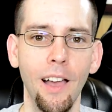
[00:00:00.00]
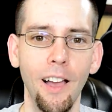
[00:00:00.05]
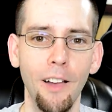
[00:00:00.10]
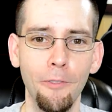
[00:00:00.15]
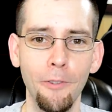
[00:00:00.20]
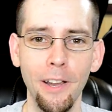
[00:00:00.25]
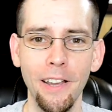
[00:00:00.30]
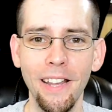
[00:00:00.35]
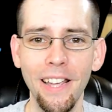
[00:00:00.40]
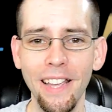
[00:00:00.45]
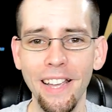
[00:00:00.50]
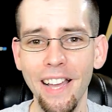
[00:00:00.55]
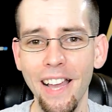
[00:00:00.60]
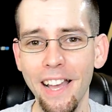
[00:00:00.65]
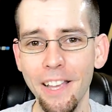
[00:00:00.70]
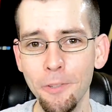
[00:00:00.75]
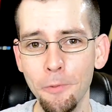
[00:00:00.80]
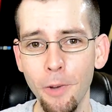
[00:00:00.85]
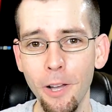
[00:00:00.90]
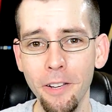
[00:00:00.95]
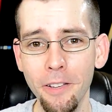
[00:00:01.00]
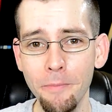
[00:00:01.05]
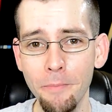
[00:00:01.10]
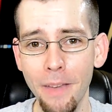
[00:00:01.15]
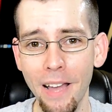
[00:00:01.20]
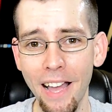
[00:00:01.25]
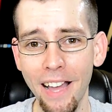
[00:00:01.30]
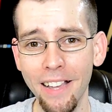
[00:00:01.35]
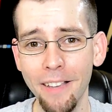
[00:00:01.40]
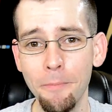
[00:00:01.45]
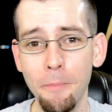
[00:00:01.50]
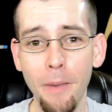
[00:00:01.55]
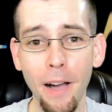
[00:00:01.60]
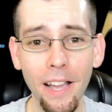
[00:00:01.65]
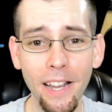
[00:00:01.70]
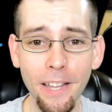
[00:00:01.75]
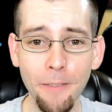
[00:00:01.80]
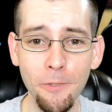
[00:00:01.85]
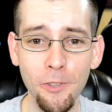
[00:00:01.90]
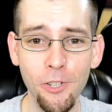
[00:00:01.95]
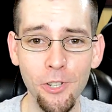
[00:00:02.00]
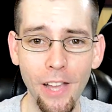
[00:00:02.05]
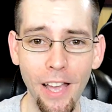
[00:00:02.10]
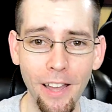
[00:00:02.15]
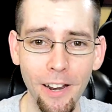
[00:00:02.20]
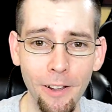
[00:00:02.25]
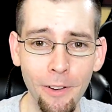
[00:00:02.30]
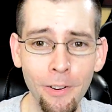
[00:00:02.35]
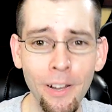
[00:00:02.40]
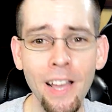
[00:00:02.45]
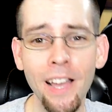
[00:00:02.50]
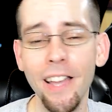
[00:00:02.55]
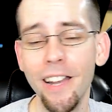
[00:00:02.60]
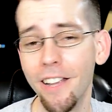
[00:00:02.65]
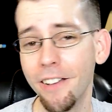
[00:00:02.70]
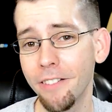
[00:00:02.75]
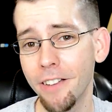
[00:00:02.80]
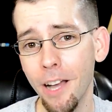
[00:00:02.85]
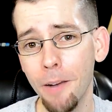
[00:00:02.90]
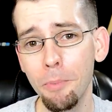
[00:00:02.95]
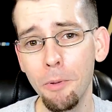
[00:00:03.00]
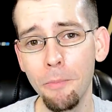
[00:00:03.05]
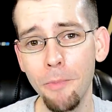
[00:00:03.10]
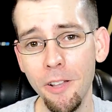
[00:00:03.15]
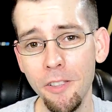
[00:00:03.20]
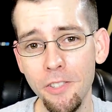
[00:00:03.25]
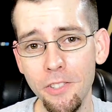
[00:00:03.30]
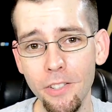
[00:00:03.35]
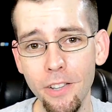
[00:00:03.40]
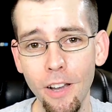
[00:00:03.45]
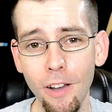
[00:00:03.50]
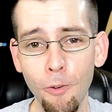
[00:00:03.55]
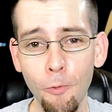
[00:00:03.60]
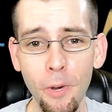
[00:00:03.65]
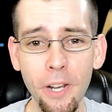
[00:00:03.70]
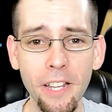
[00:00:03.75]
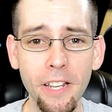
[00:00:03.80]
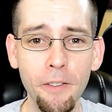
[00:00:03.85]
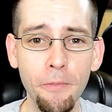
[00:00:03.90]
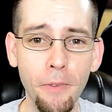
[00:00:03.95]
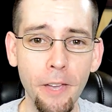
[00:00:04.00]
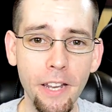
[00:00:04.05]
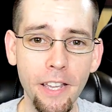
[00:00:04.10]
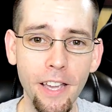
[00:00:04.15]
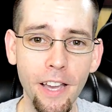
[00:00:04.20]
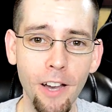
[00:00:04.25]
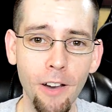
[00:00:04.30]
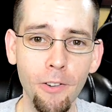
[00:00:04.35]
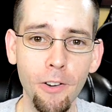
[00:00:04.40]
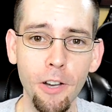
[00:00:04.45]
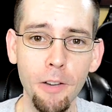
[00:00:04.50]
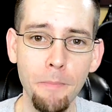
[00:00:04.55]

Alright, hey guys, welcome back. My name is Shadow. Now a couple months ago we did a video